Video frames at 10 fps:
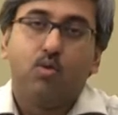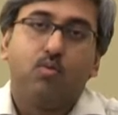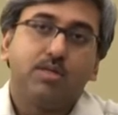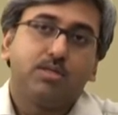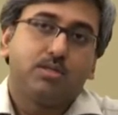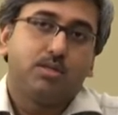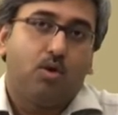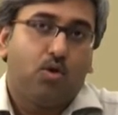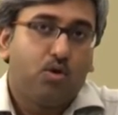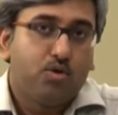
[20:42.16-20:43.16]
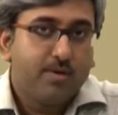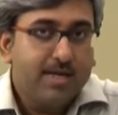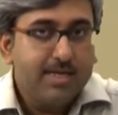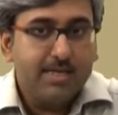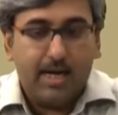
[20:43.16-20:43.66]
was
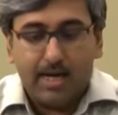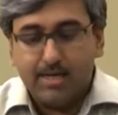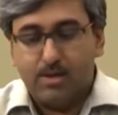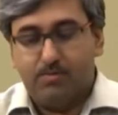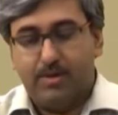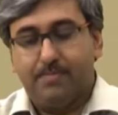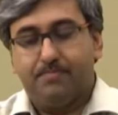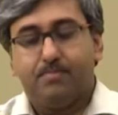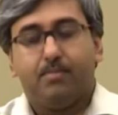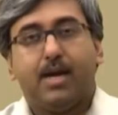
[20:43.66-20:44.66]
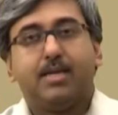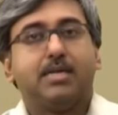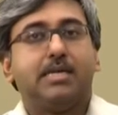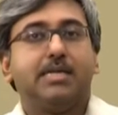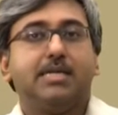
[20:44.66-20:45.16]
already underway by
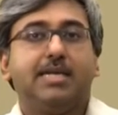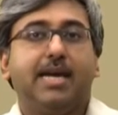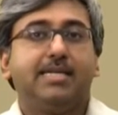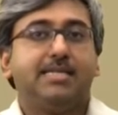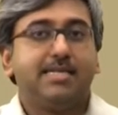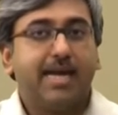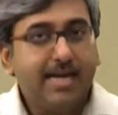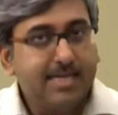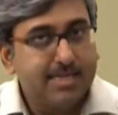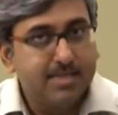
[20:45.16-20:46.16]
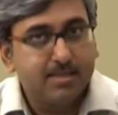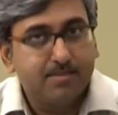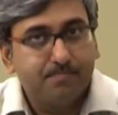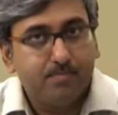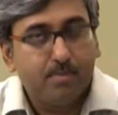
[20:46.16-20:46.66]
the early 1880s.
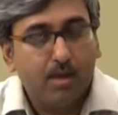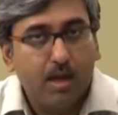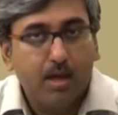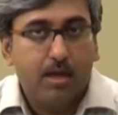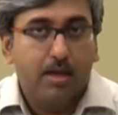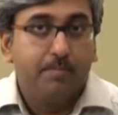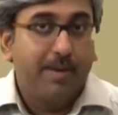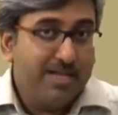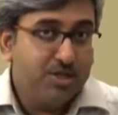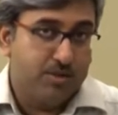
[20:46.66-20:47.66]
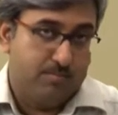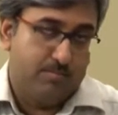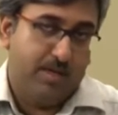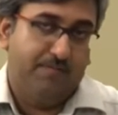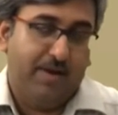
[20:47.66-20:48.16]
Belgium,
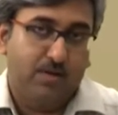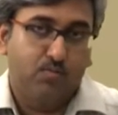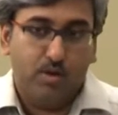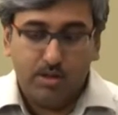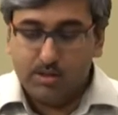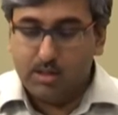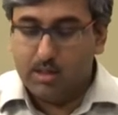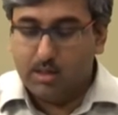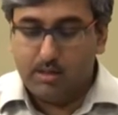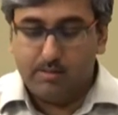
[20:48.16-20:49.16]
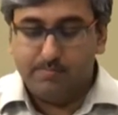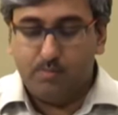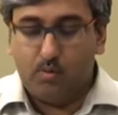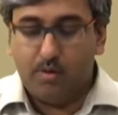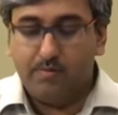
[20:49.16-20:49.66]
in fact, was
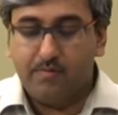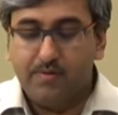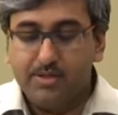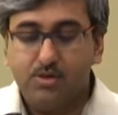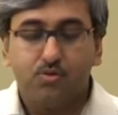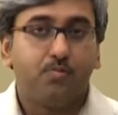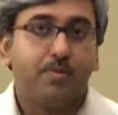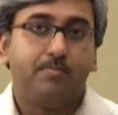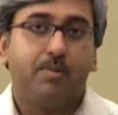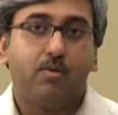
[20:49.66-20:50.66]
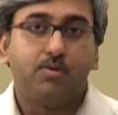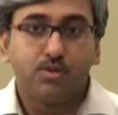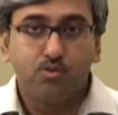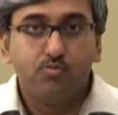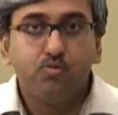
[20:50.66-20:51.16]
one of the first European powers
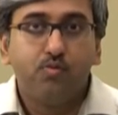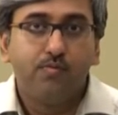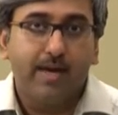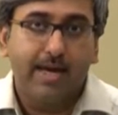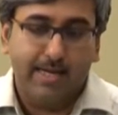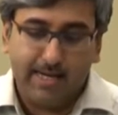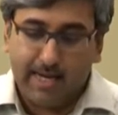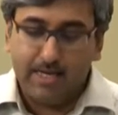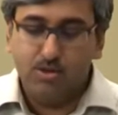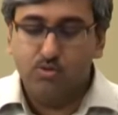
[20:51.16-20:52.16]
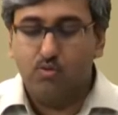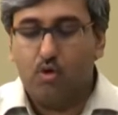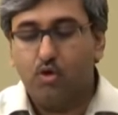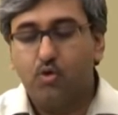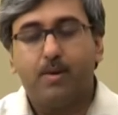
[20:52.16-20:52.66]
to move in and to
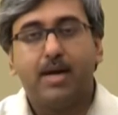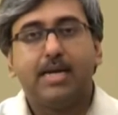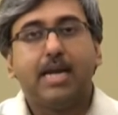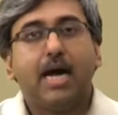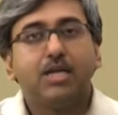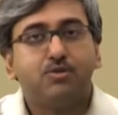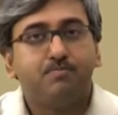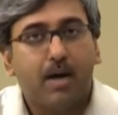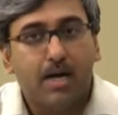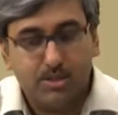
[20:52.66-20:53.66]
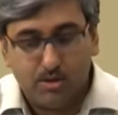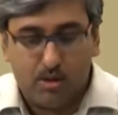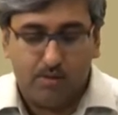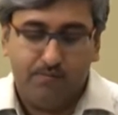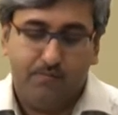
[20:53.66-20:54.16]
occupy large parts
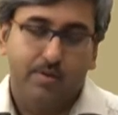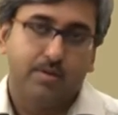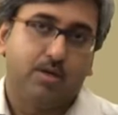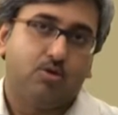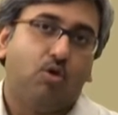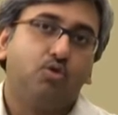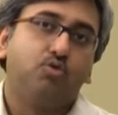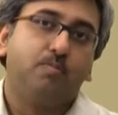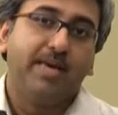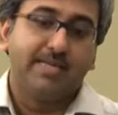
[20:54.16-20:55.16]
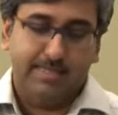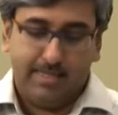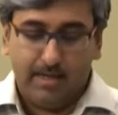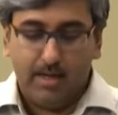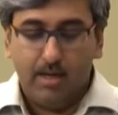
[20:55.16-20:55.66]
of the Congo Basin